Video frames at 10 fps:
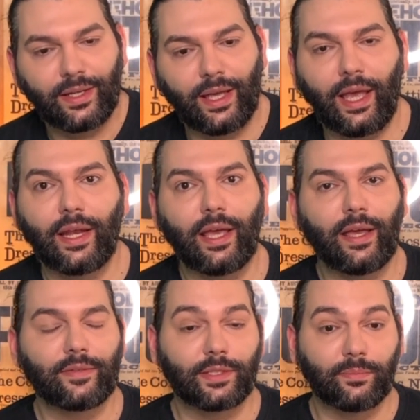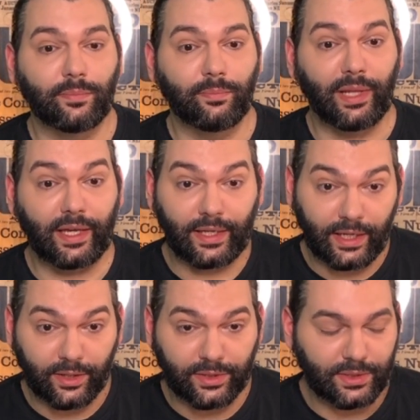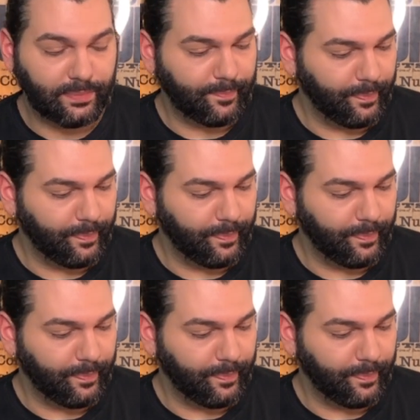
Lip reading: and I have some black carrots,